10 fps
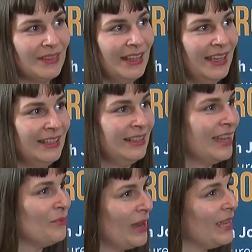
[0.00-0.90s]
and
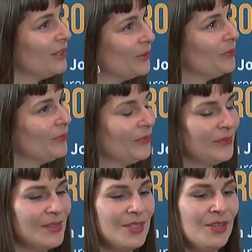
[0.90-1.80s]
lightweight.
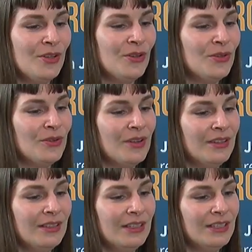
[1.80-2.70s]
So
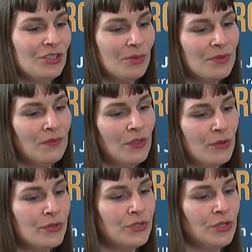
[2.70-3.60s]
in terms of
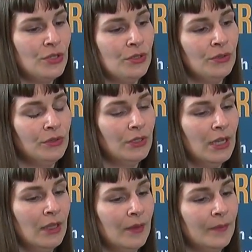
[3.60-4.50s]
those two,
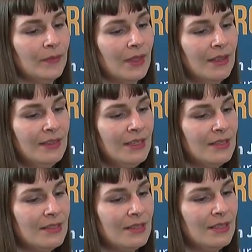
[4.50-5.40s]
I think
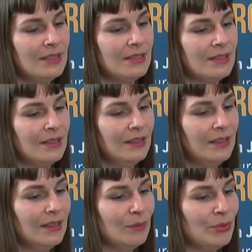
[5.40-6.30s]
it's
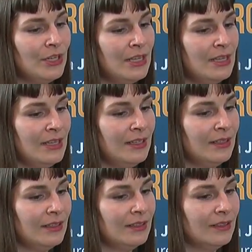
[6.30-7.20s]
pretty
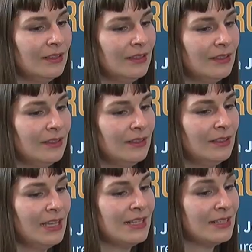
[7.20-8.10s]

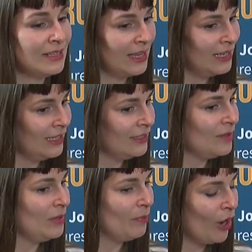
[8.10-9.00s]
exciting to
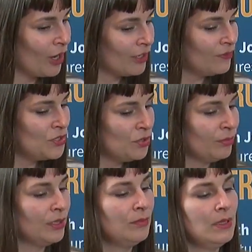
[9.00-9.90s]
be part of
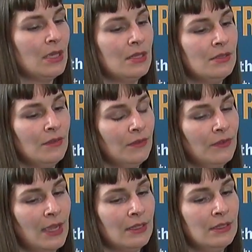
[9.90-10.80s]
Joomla because of the
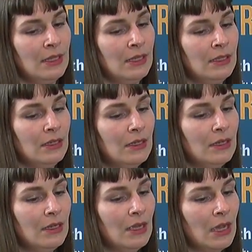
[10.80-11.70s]
fact that it
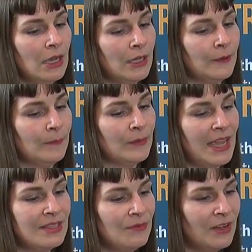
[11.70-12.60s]

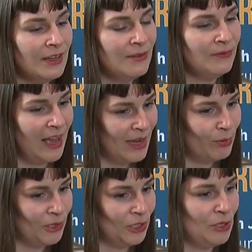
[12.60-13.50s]
has a very
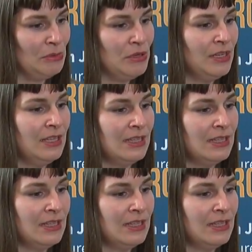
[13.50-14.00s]
vibrant community